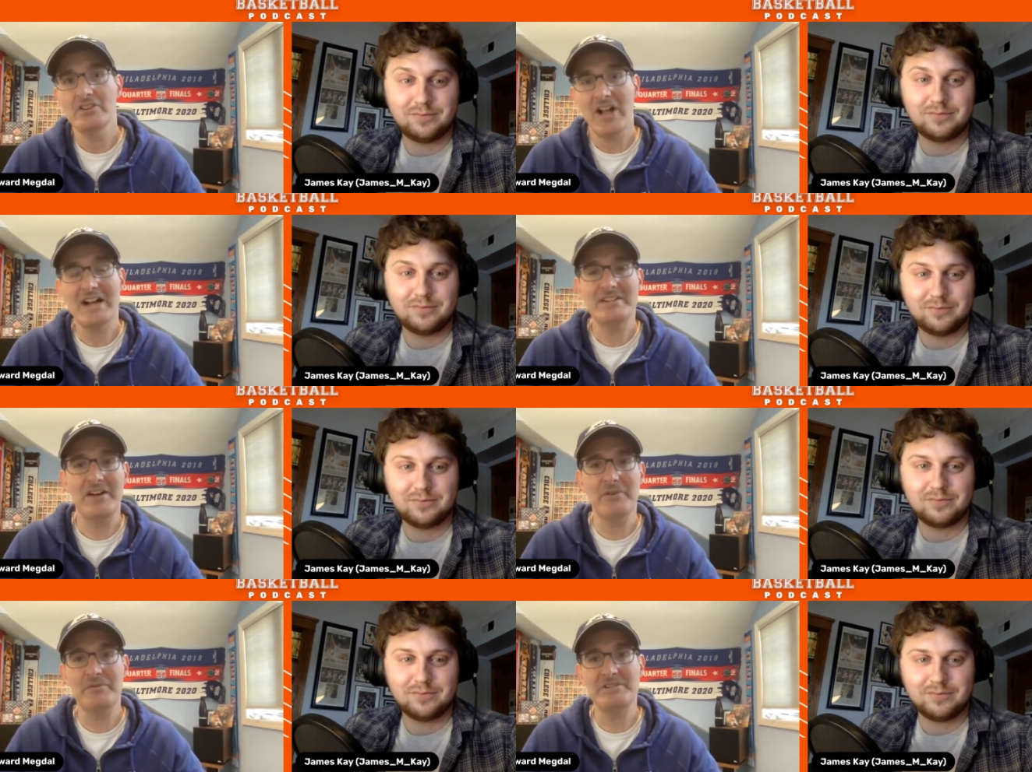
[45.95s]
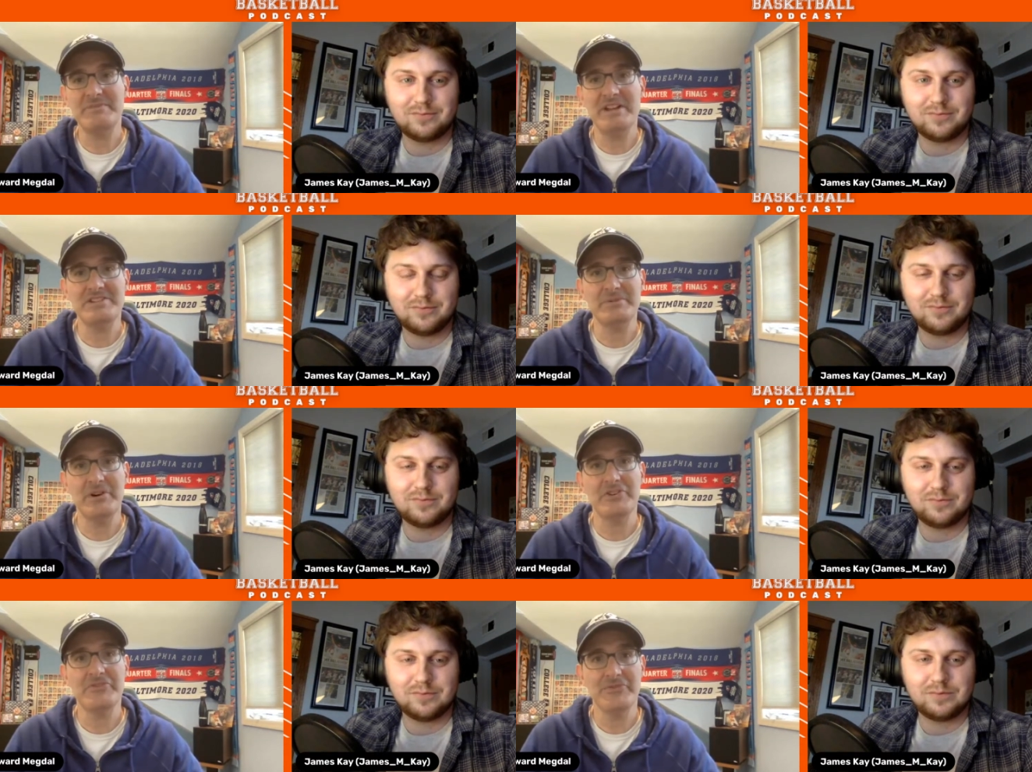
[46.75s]
Speaker 1: Locked On Women's
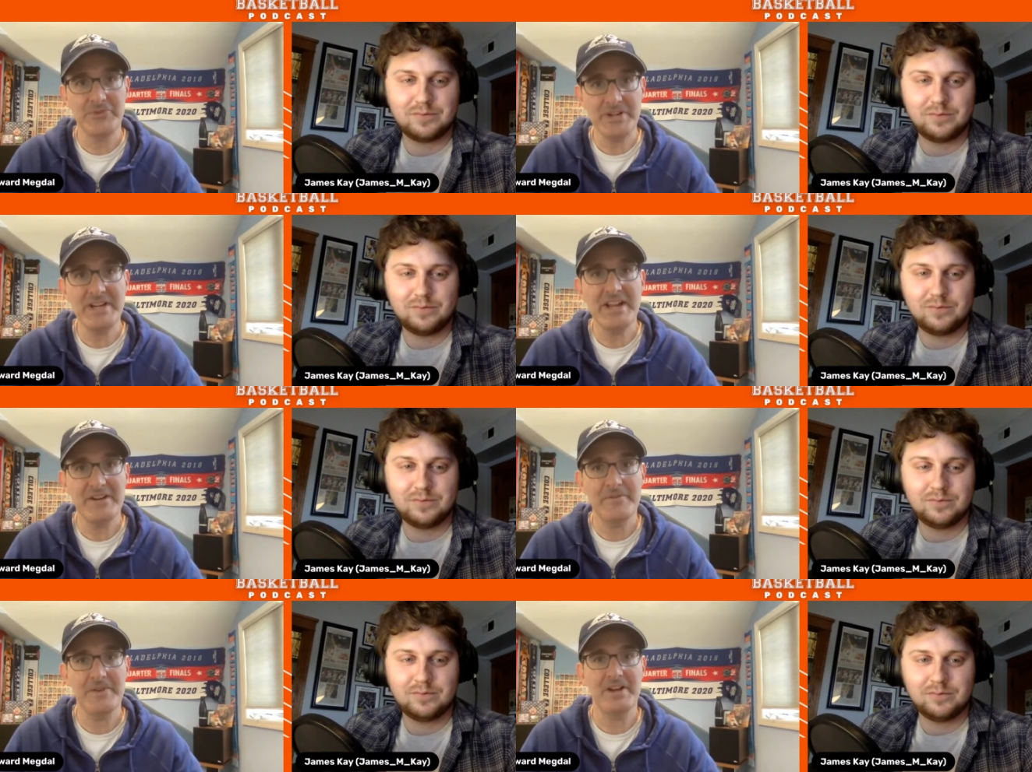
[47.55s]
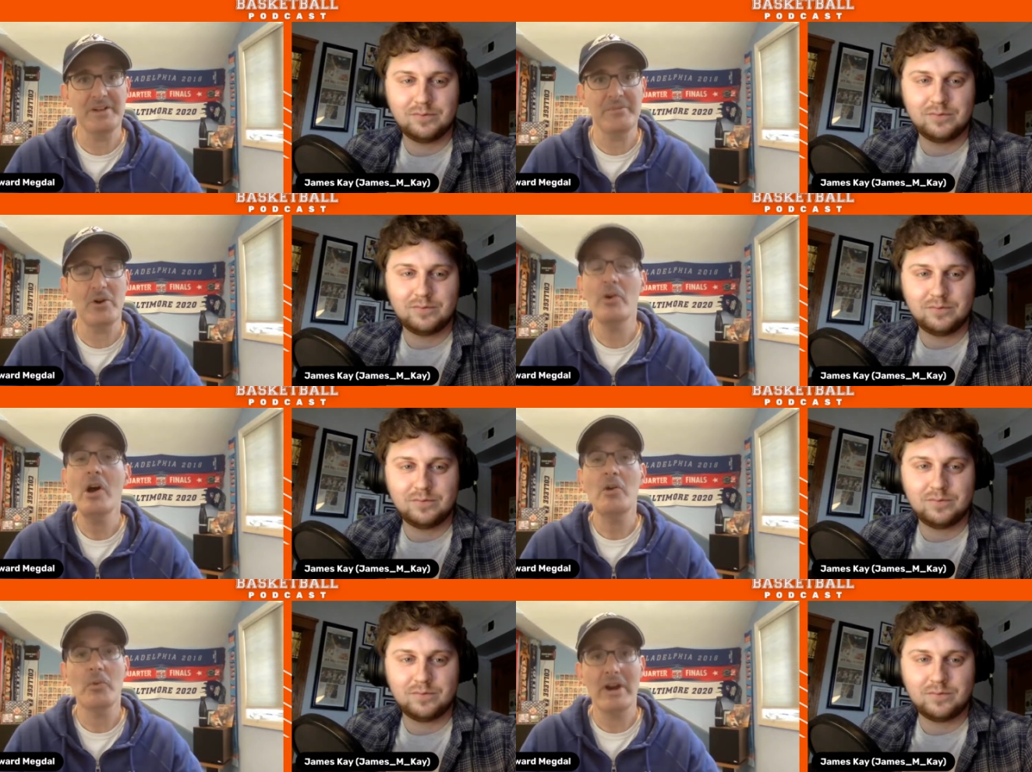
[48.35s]
Basketball is free and available
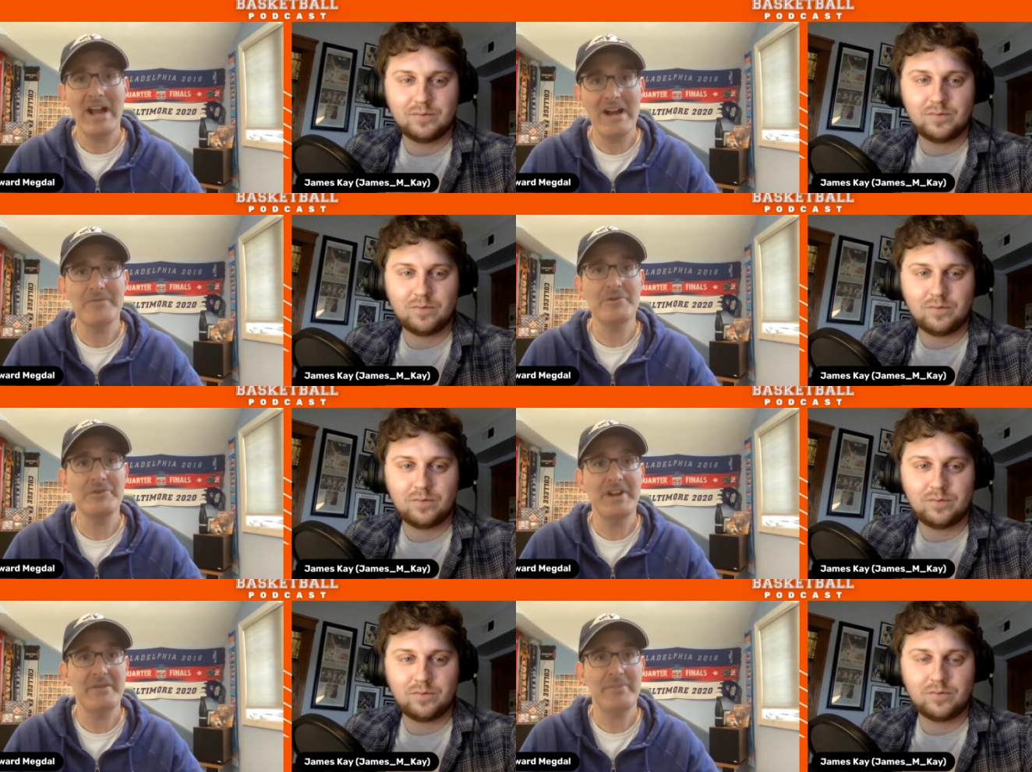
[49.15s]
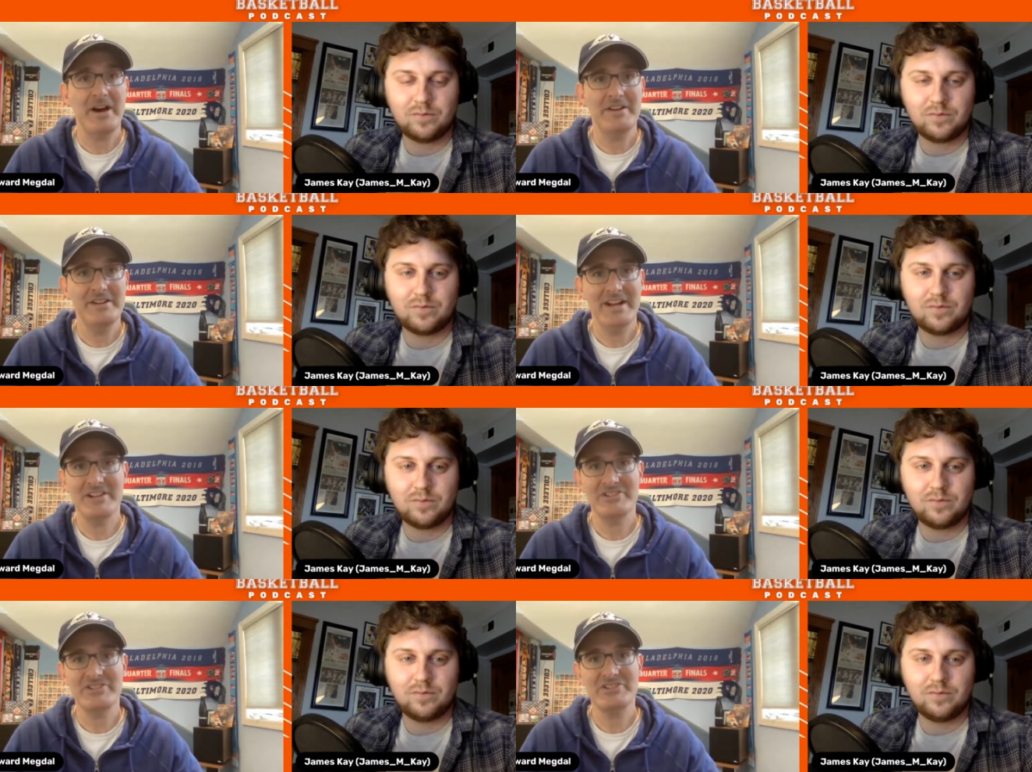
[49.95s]
wherever you get
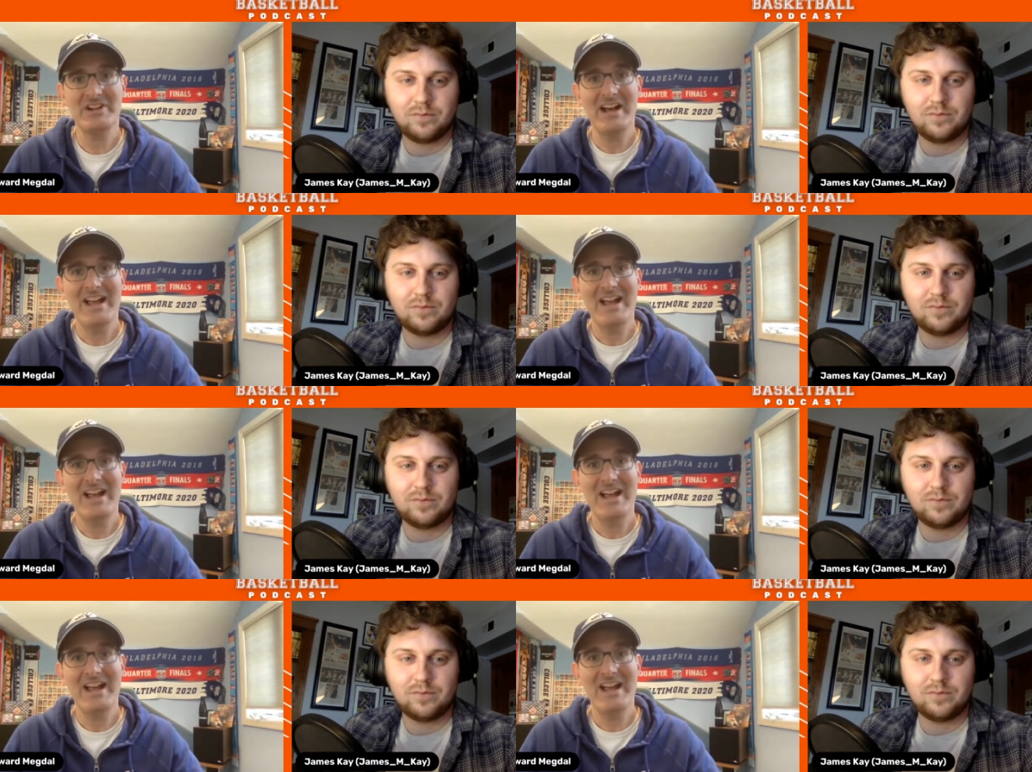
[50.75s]
podcasts.